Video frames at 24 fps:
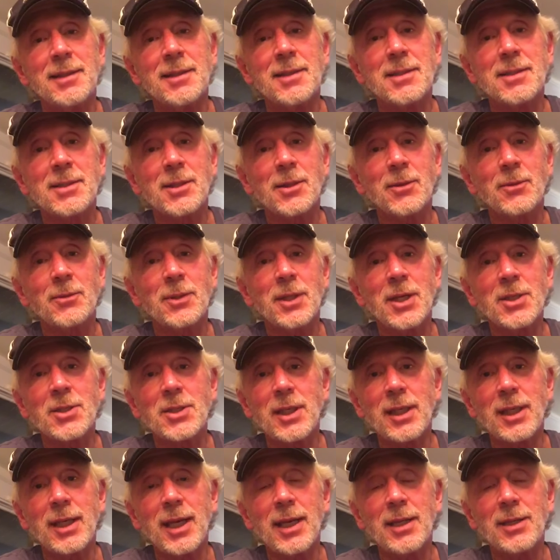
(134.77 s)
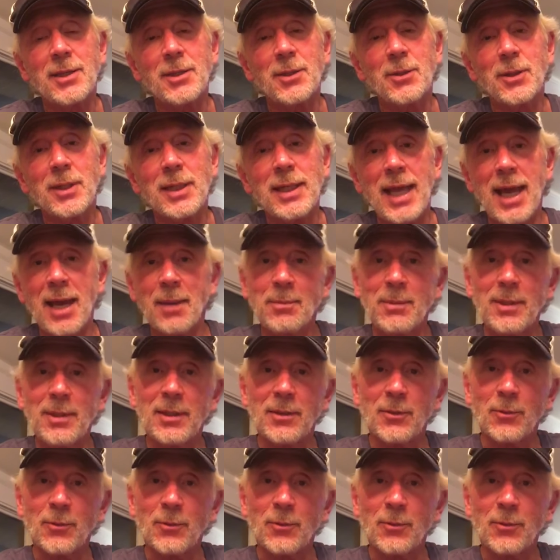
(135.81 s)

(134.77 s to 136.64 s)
So Dusty had to adapt it